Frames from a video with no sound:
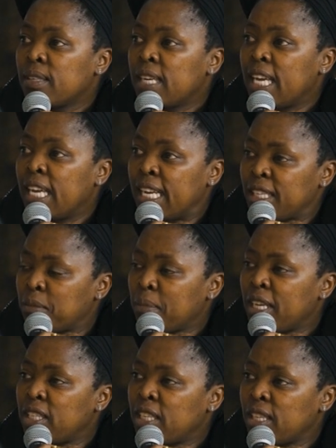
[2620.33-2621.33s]
in as
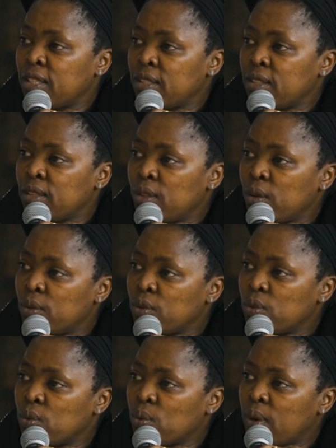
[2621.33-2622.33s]
much as
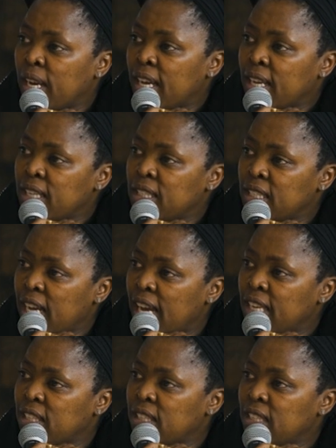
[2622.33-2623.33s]
those who are in
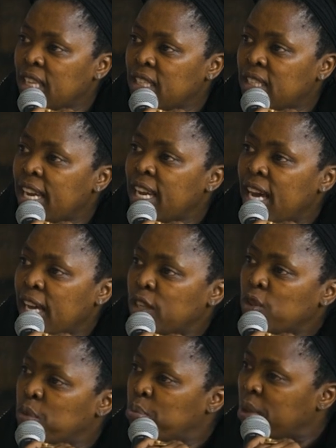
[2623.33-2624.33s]
charge, they try hard
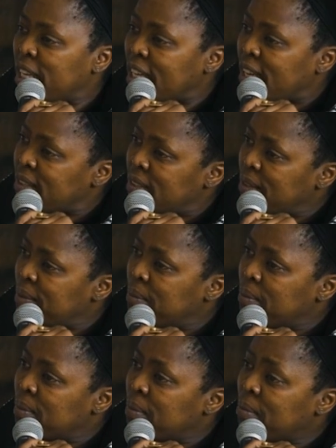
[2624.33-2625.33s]
to break us.
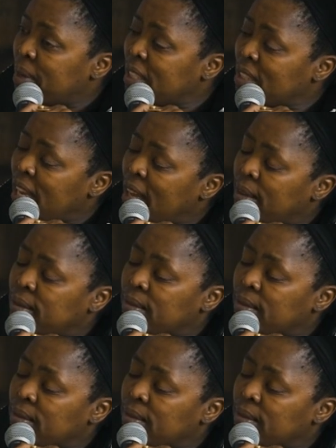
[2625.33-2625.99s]
But yeah.